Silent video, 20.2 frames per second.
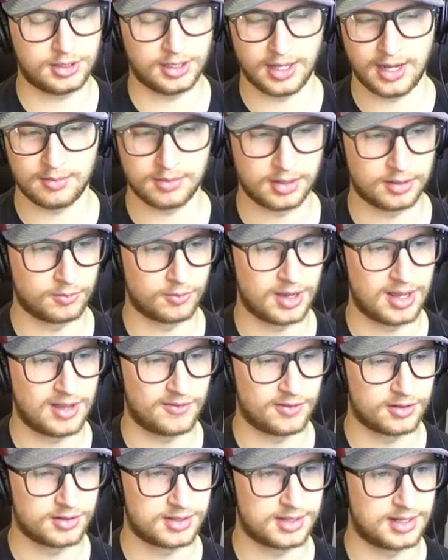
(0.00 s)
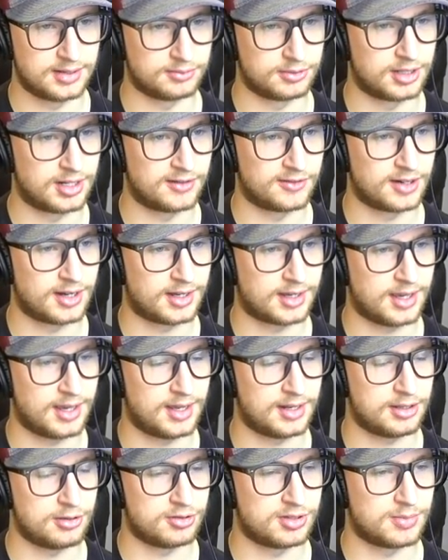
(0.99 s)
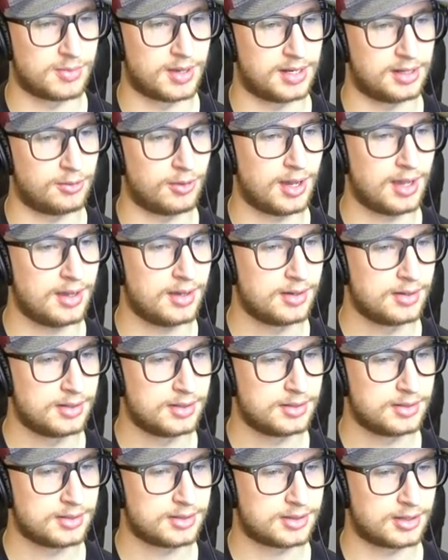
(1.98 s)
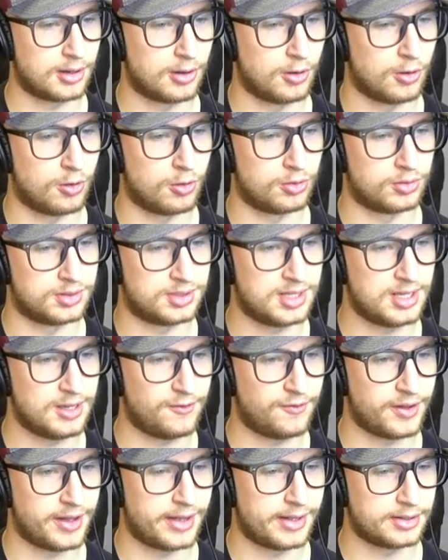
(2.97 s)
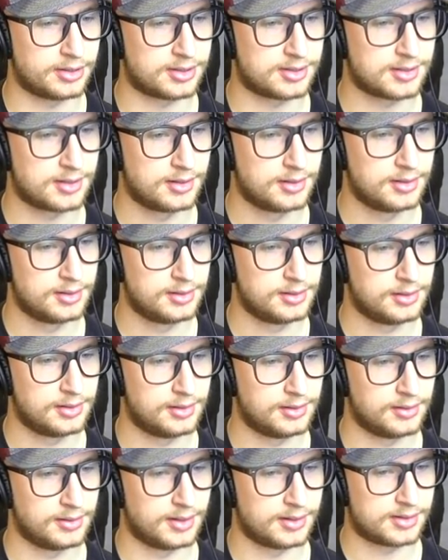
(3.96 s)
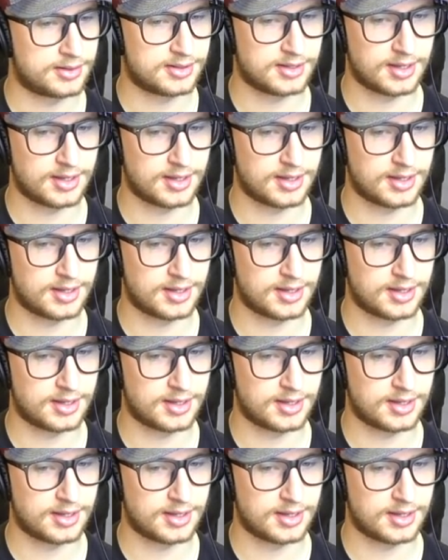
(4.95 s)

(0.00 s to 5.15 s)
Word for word: claimed on waivers, then whatever. I can't use him anyway. So defense Let's